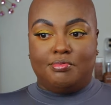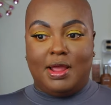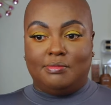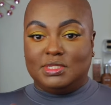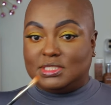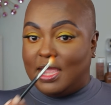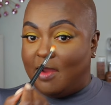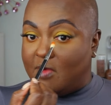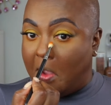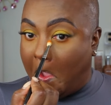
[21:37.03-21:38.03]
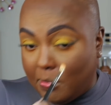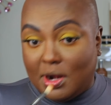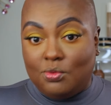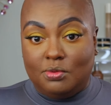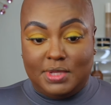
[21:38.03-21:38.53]
brown mascara, but
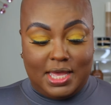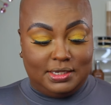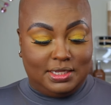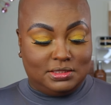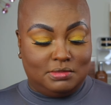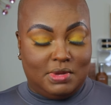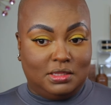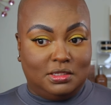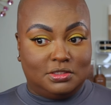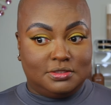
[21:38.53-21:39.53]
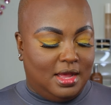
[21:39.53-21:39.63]
I will be adding that to my list.